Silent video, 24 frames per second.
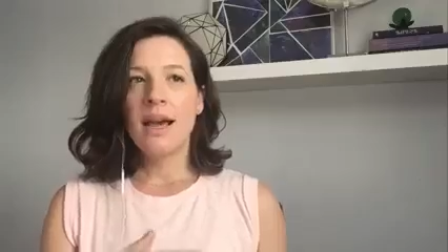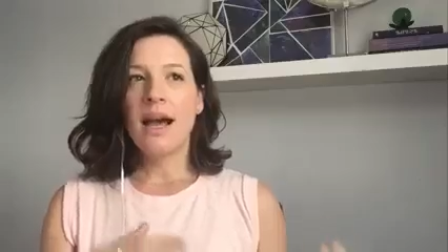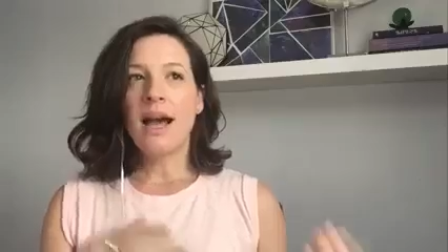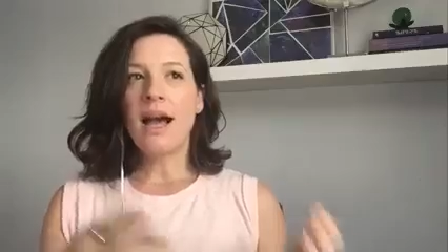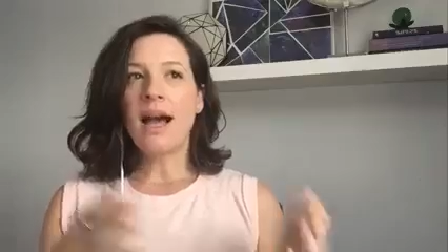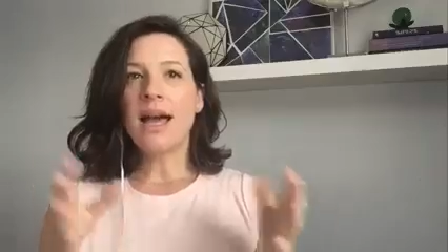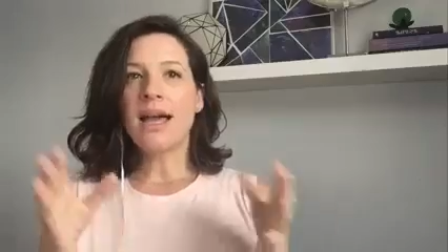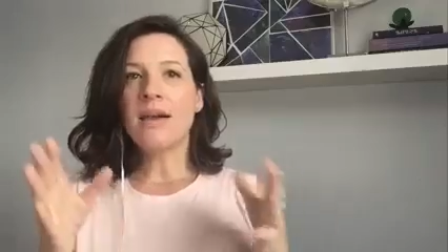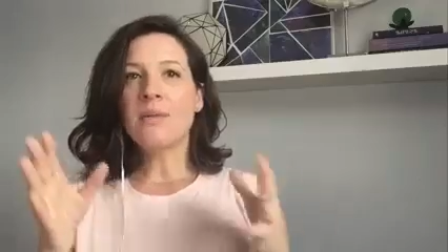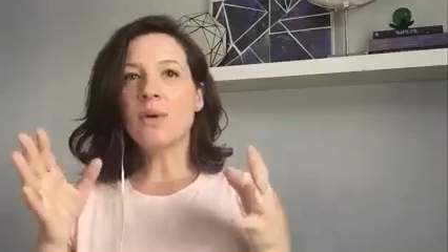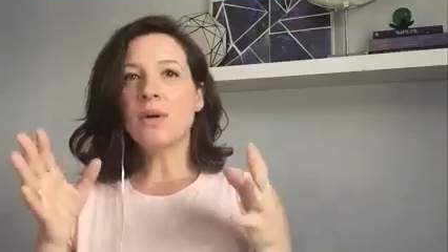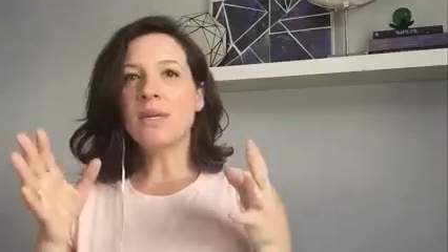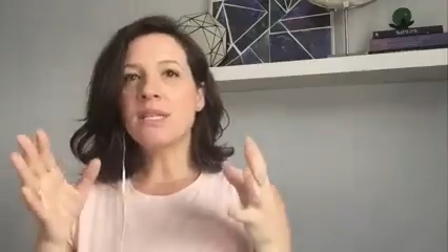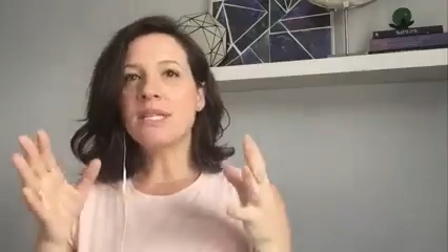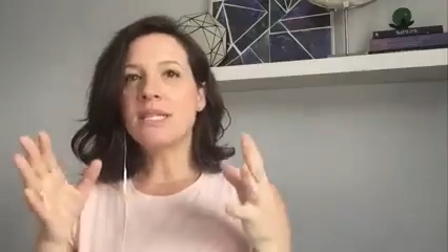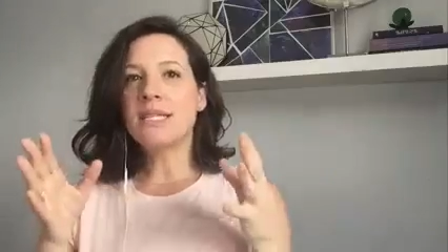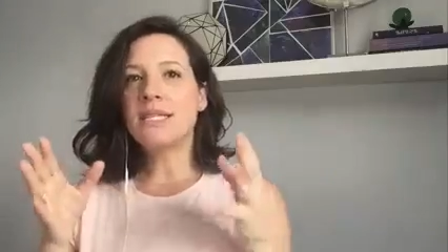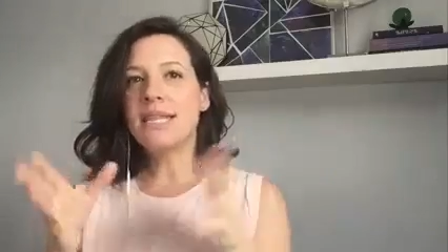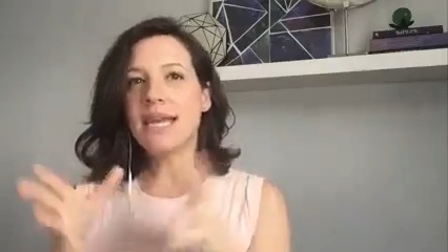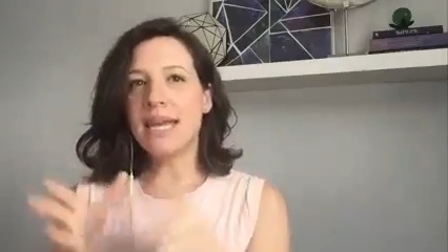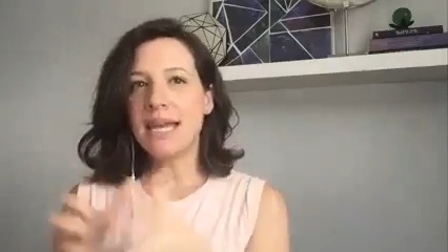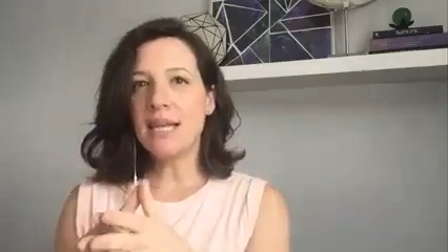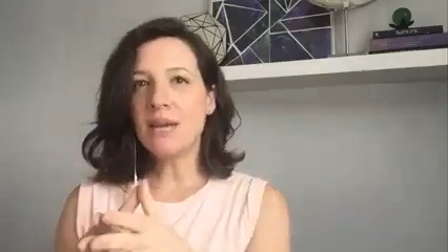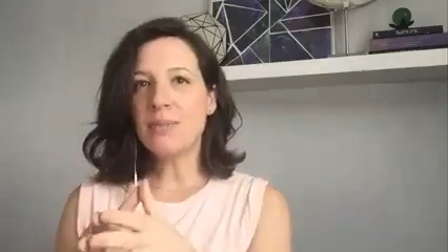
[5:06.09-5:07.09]
I am going to
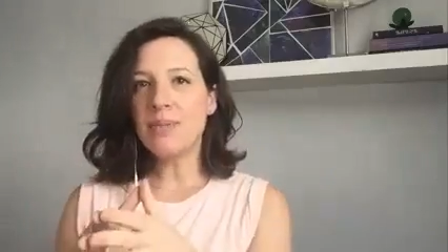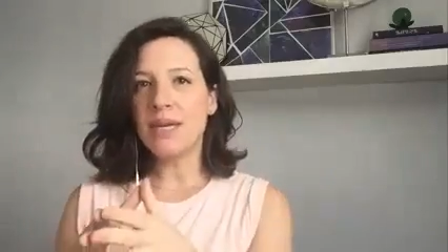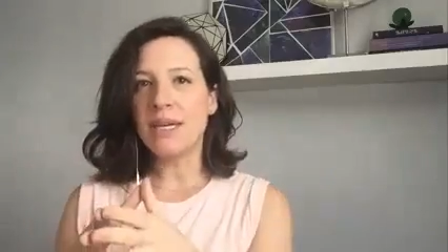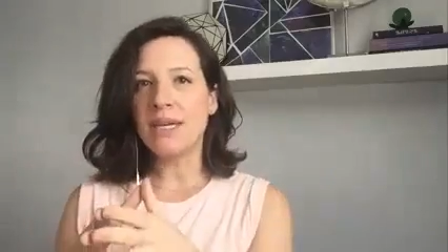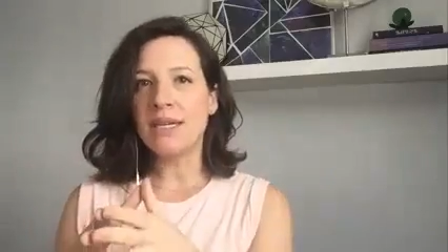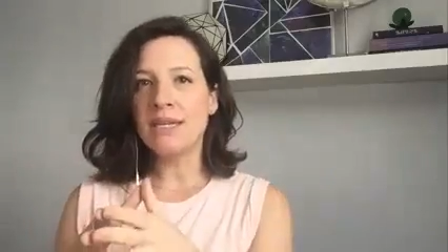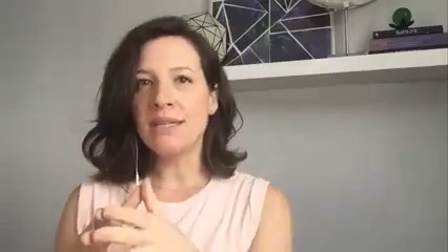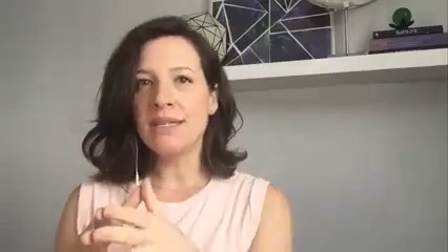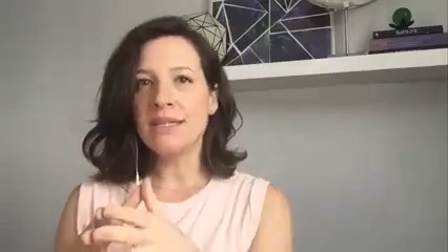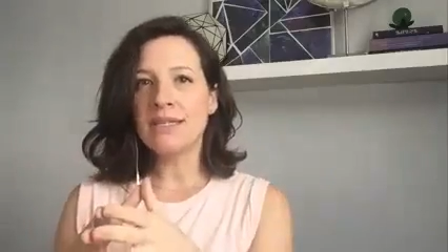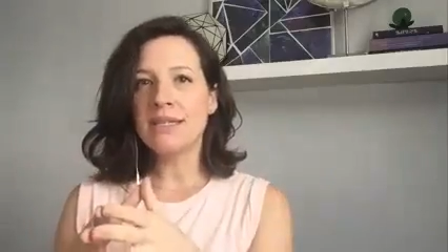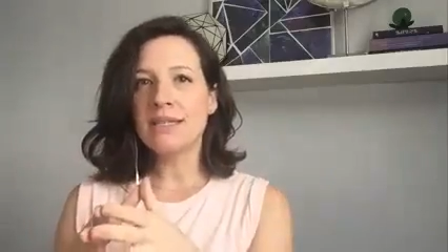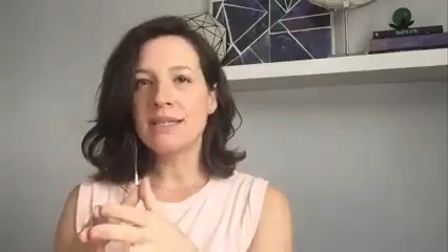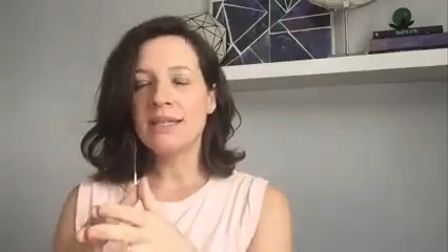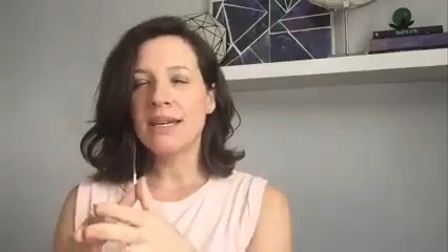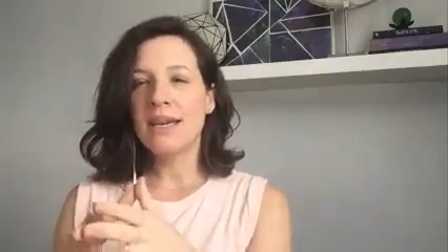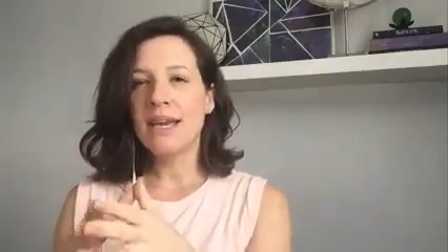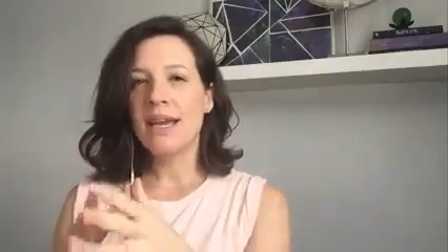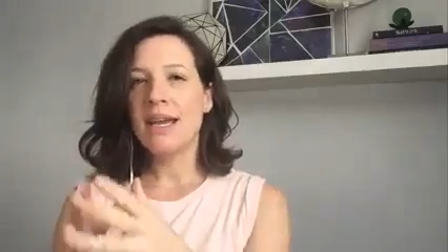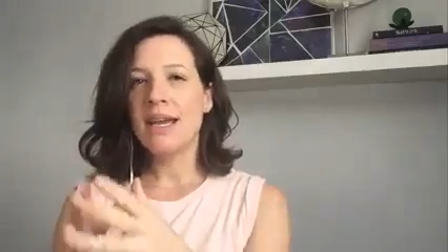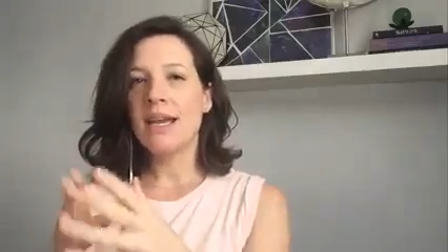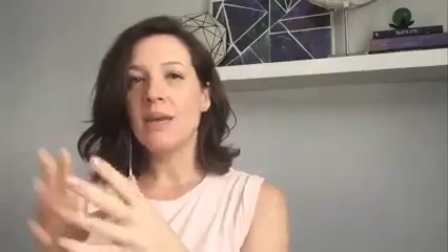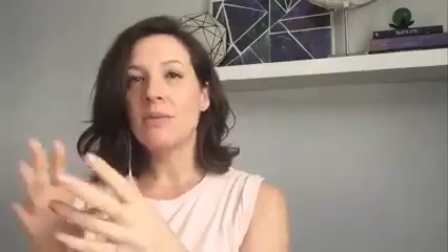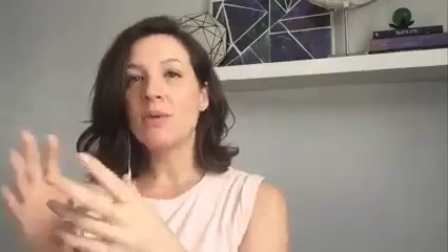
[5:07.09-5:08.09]
take a beat
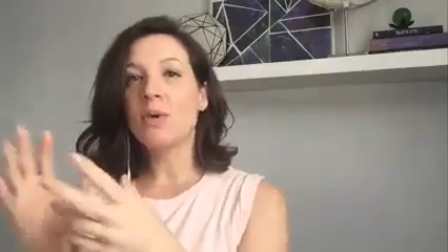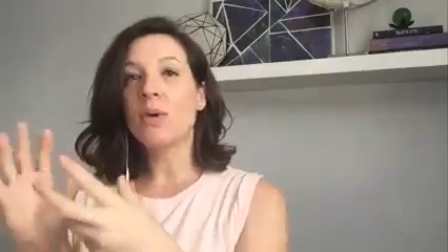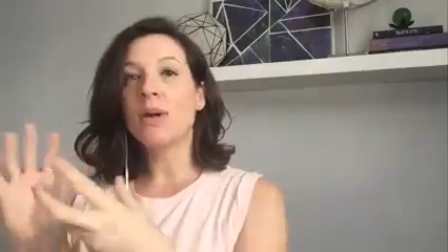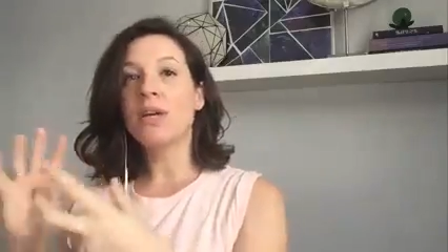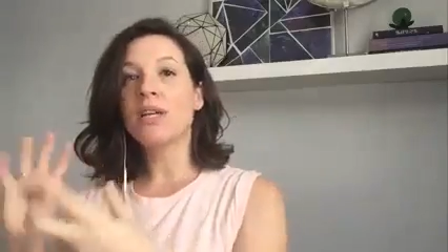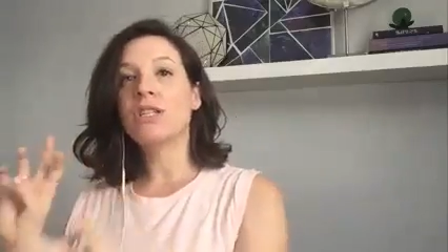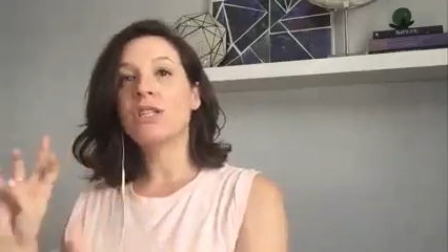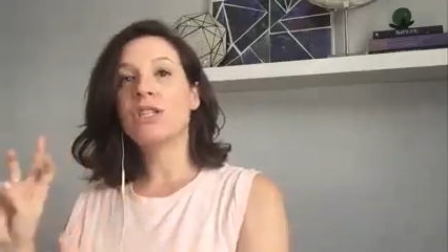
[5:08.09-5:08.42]
and I'm going